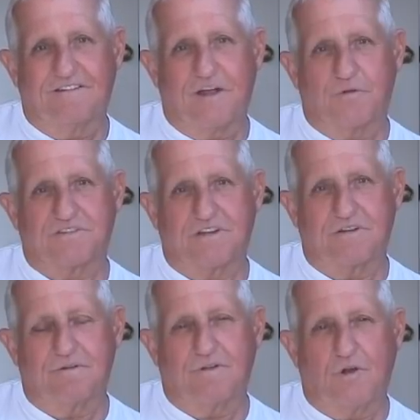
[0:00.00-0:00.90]
There was
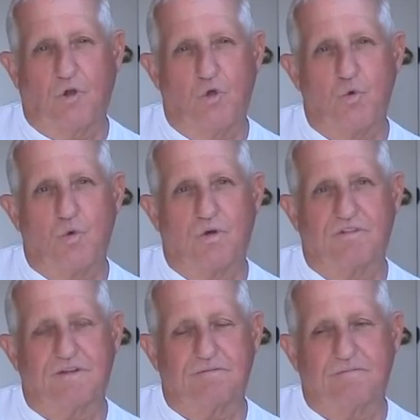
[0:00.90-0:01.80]
a
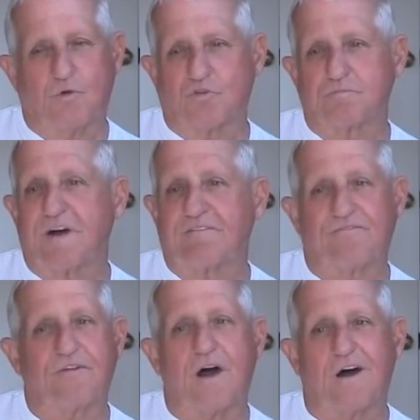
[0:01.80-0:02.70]
lure that, of course, my
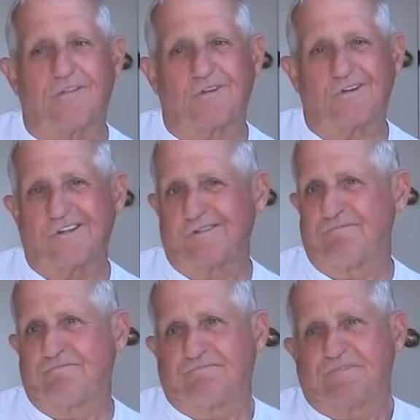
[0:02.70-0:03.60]
father
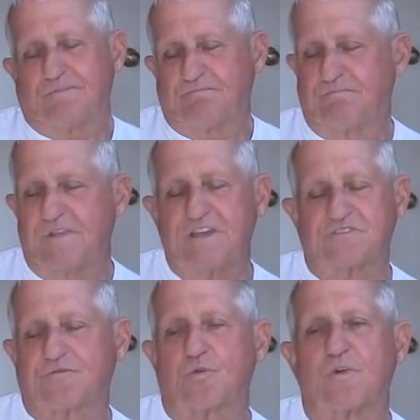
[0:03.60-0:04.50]
and
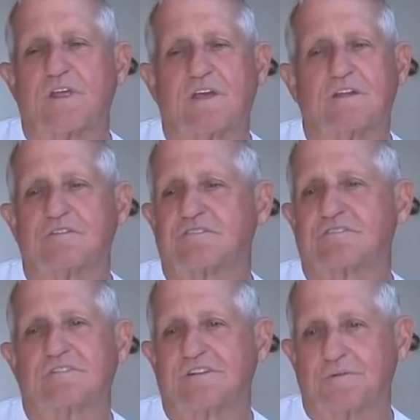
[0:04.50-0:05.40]
his
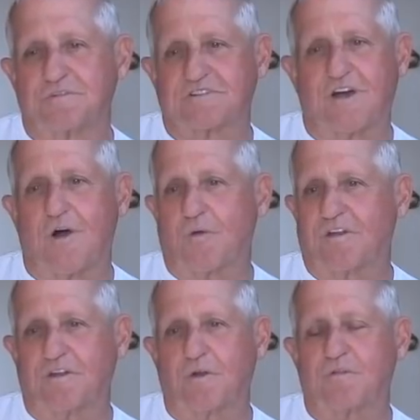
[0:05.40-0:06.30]
friends, it was
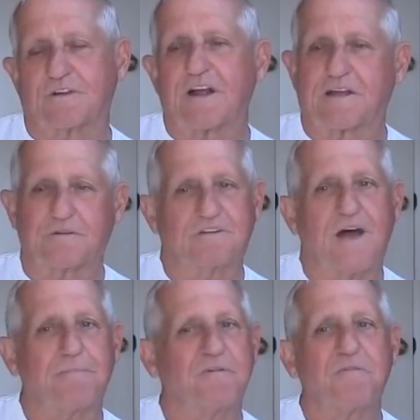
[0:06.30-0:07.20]
called a little, it looked like a
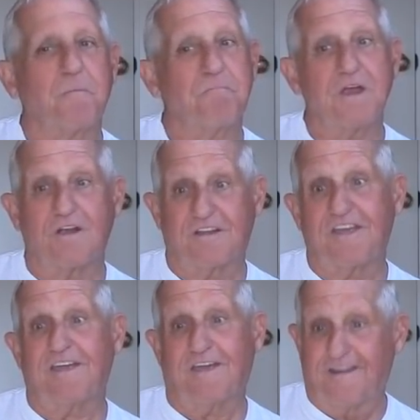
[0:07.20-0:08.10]
top of a beer
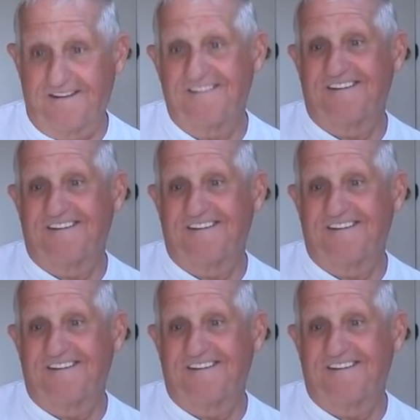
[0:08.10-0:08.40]
can,